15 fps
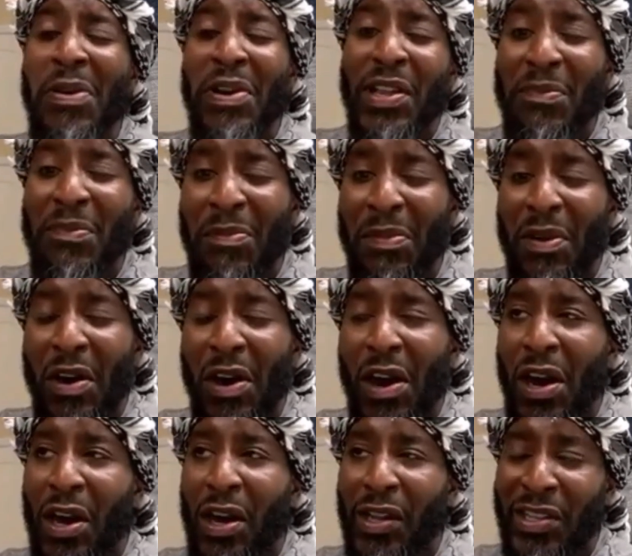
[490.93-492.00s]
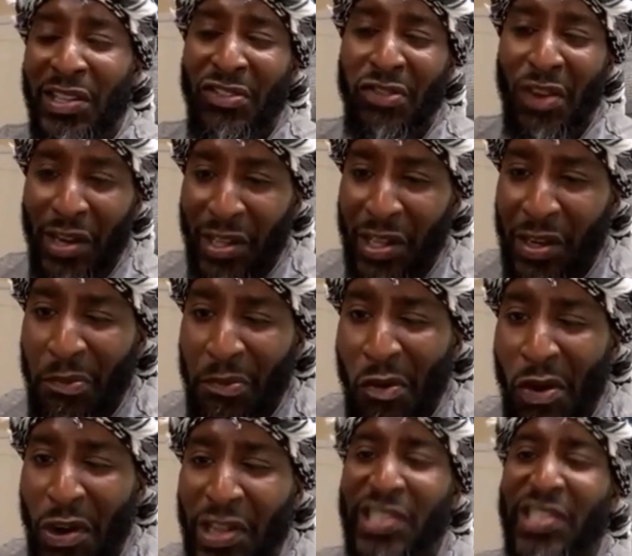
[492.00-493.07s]
trying to get a
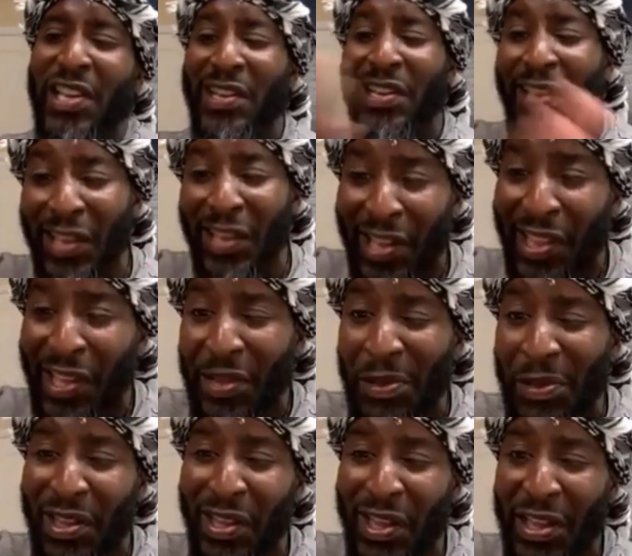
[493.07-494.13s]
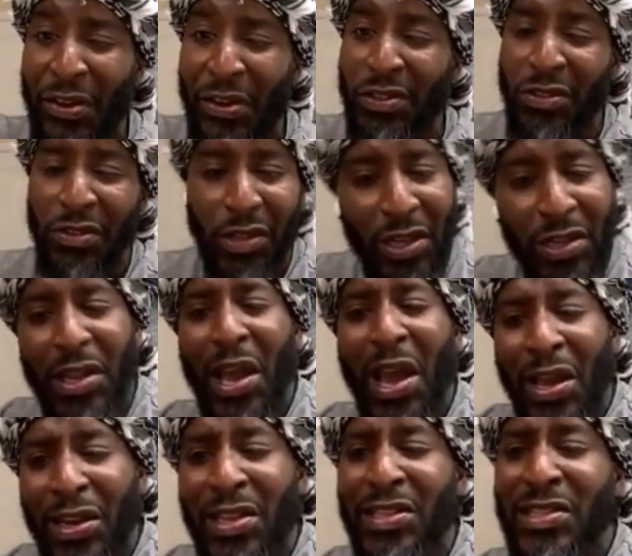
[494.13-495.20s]
mortgage and then claim it later. So that
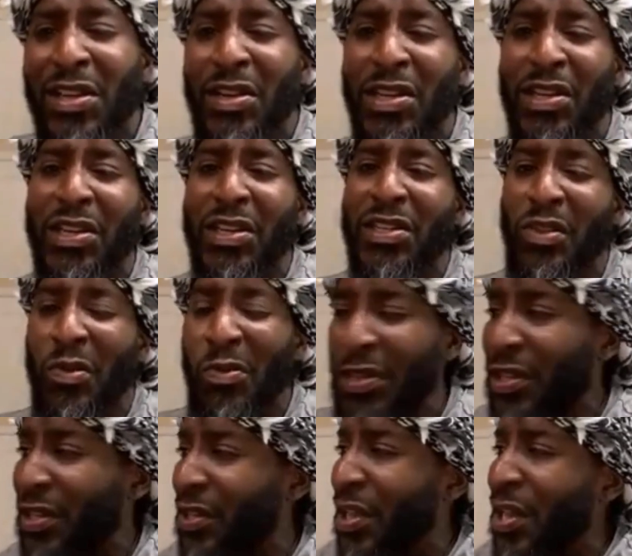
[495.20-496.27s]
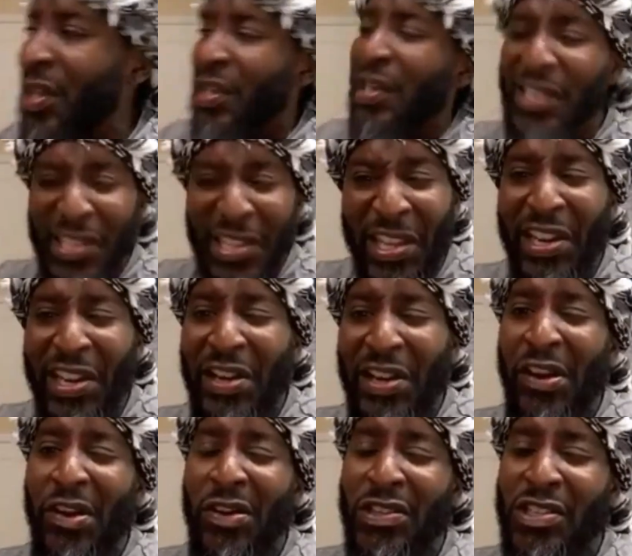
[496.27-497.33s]
idea sounded good. So we can get in
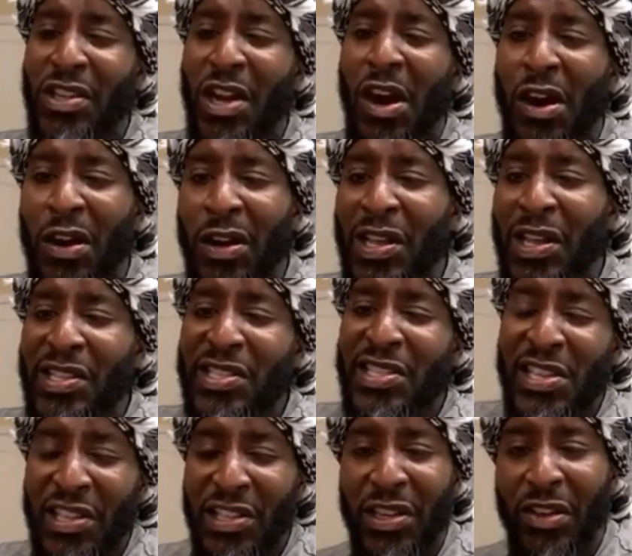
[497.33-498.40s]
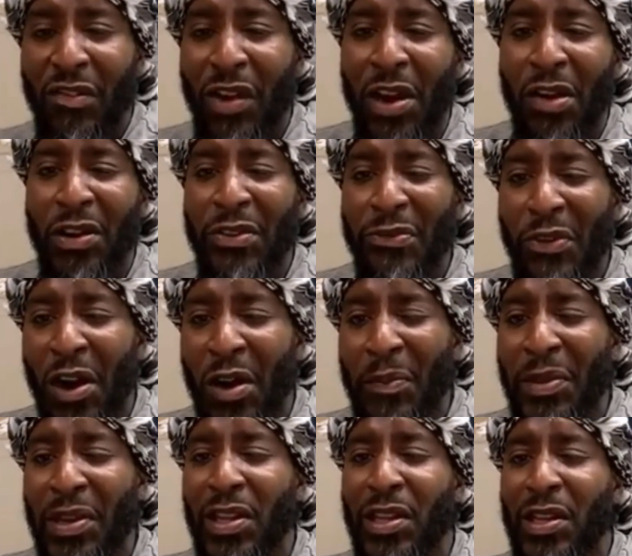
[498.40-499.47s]
there and start tilling the ground and
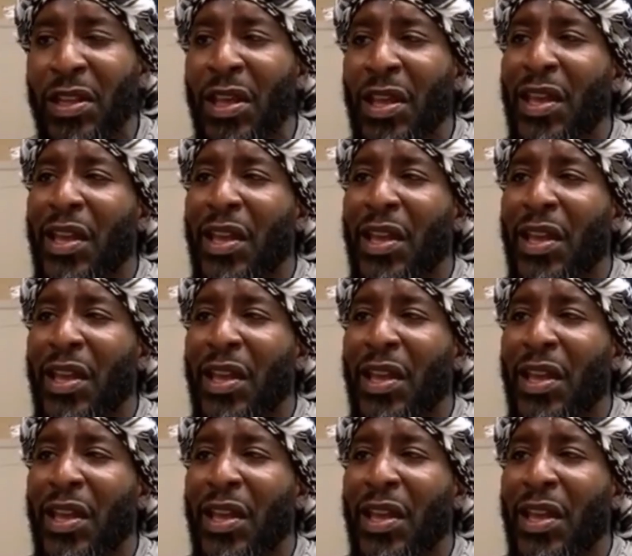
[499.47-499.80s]
farming.